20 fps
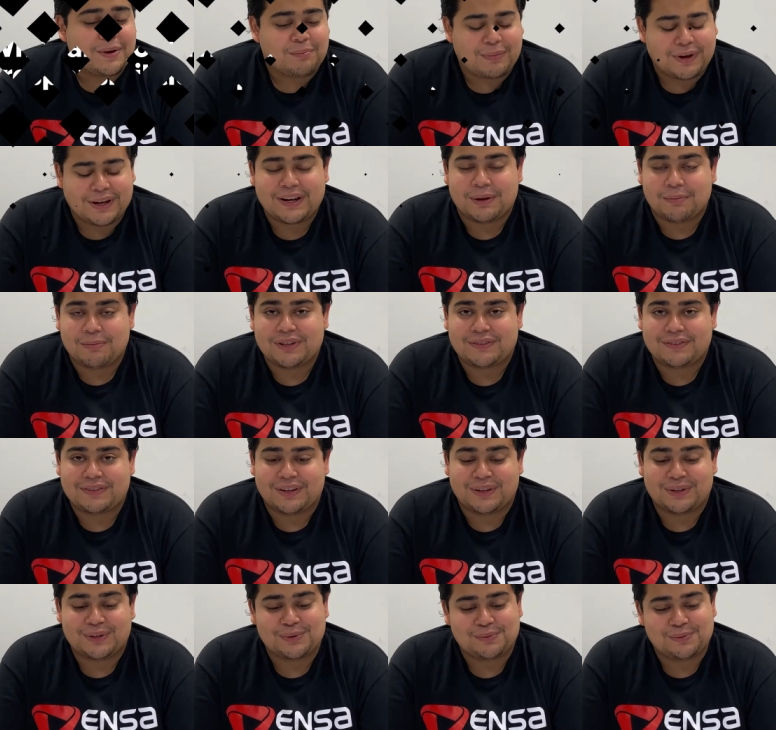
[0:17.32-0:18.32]
My remits
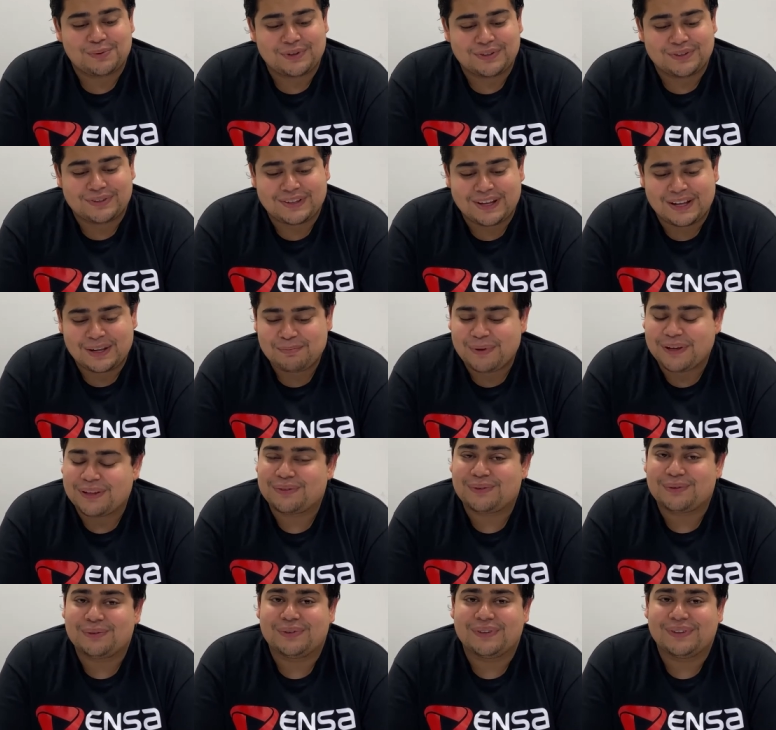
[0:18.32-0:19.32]
are towards helping
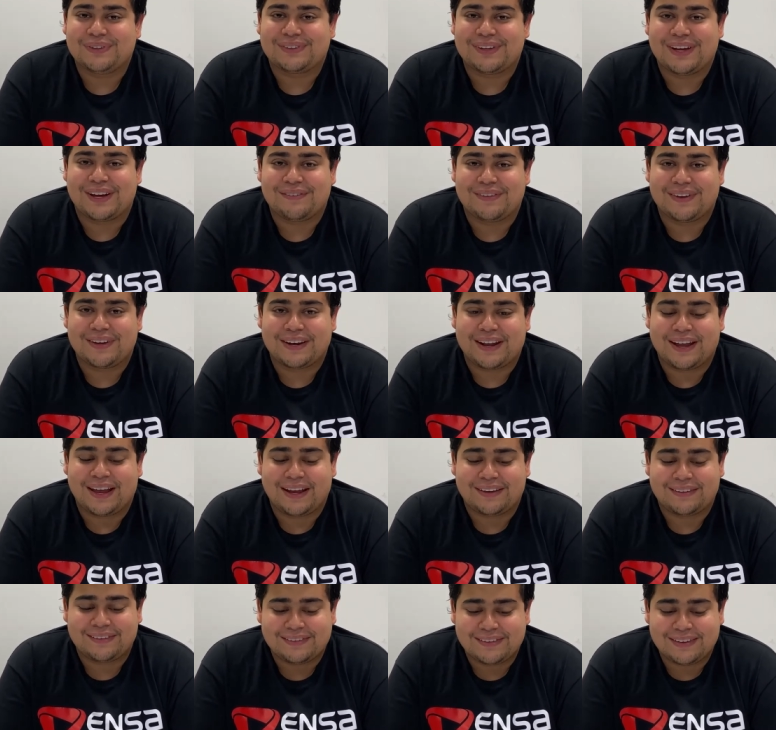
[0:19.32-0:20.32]
students have an
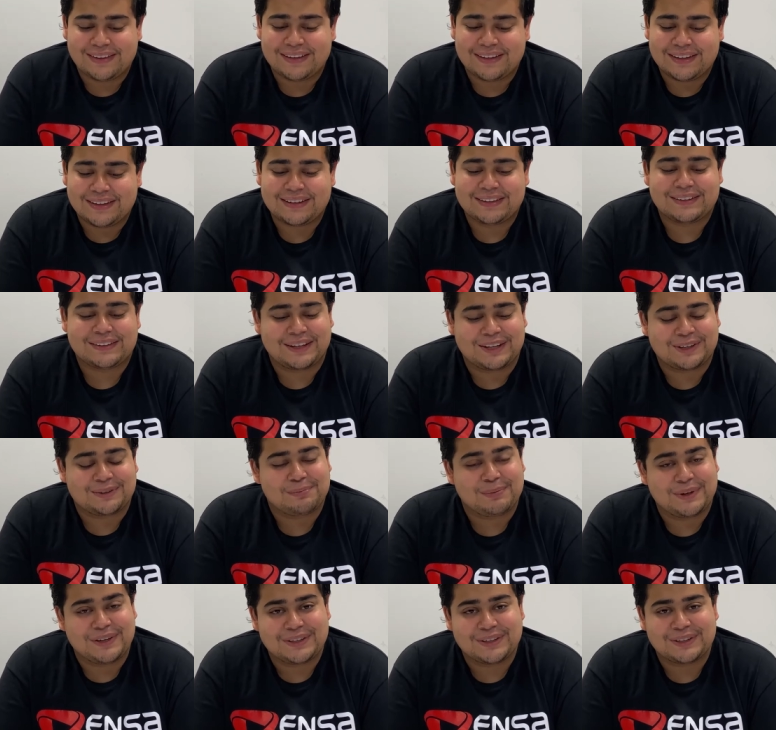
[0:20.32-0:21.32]
excellent
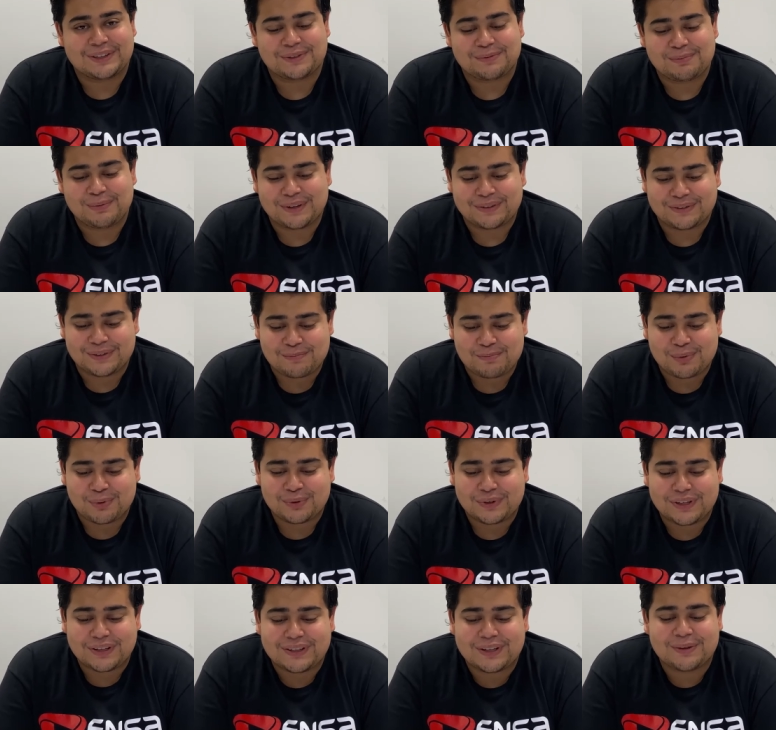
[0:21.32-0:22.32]
experience by
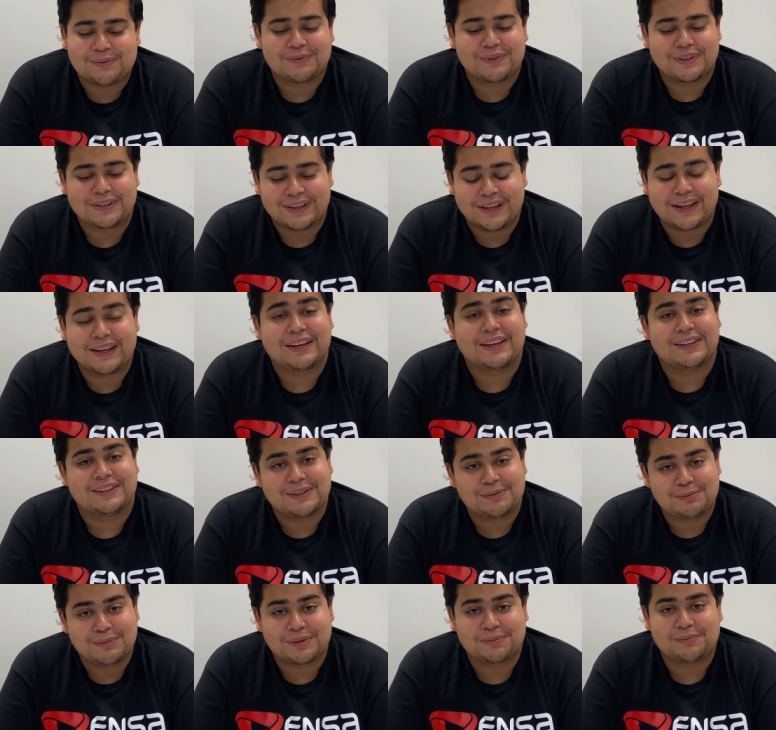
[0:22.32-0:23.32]
supporting them with
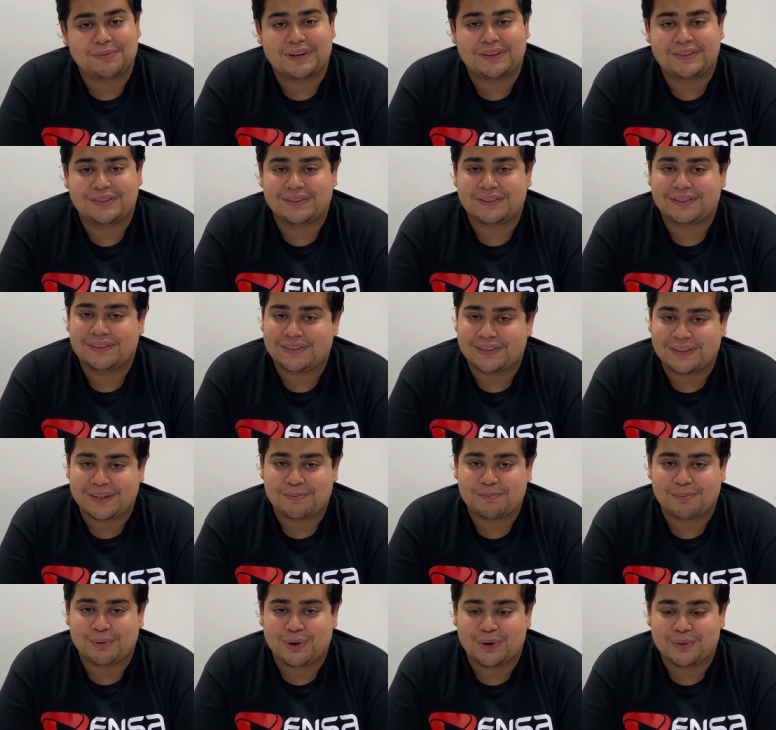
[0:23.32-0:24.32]
academic matters and
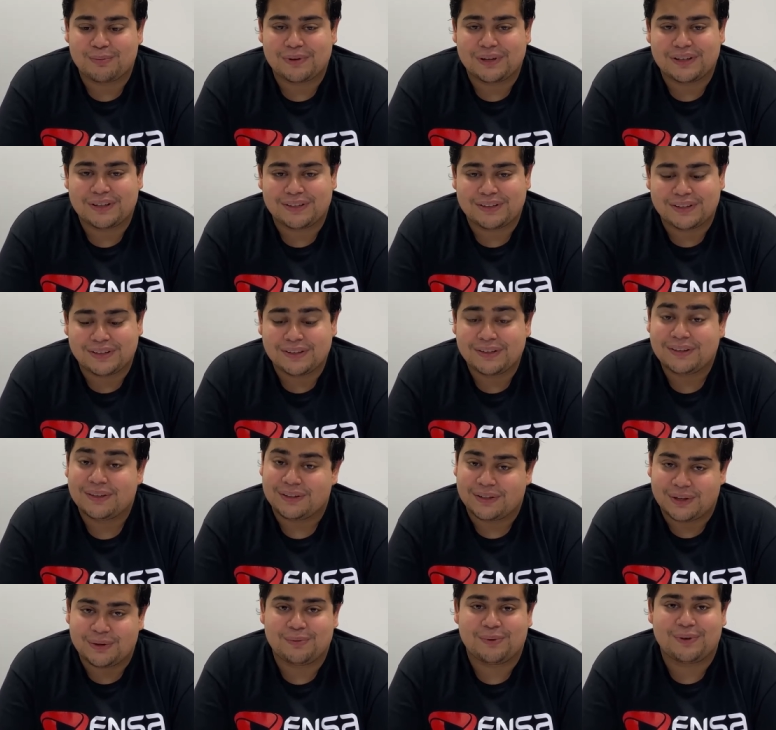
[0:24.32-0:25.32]
employability.
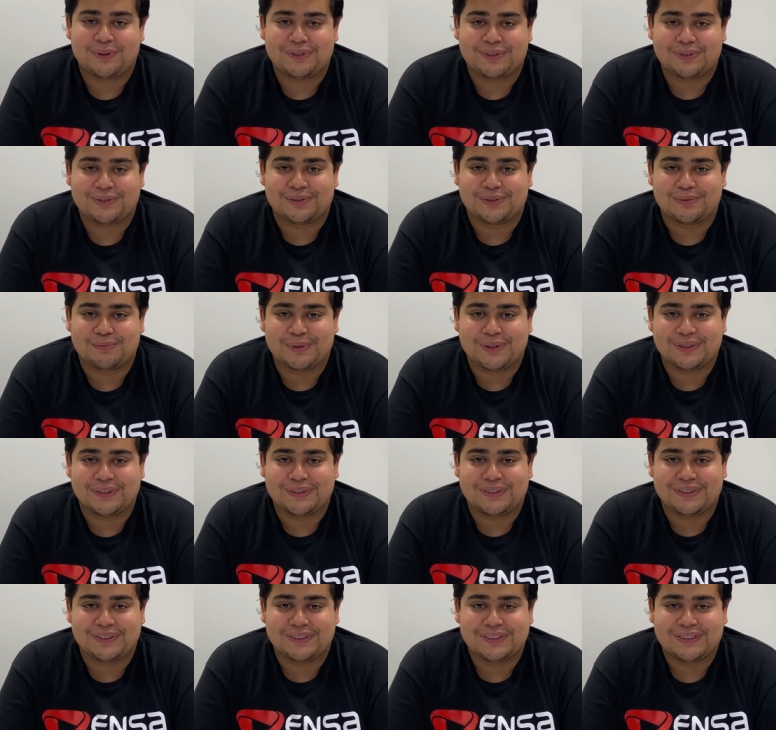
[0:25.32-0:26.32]
Their voices should be heard